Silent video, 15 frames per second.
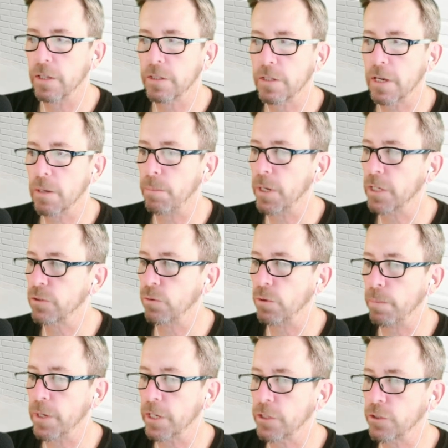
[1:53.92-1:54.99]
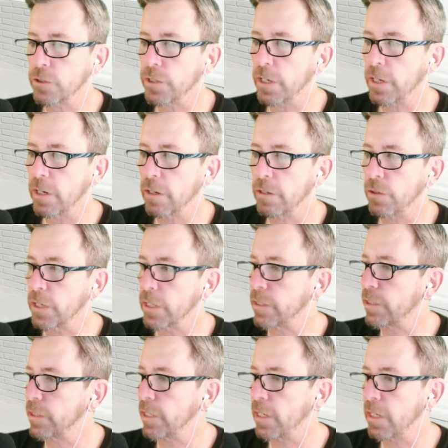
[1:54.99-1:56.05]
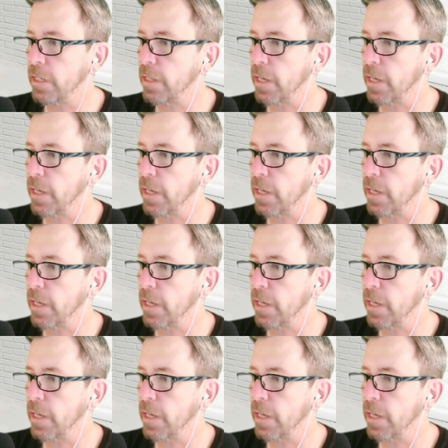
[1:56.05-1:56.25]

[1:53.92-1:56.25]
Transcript: let's take a buzz through the pictures here. You can see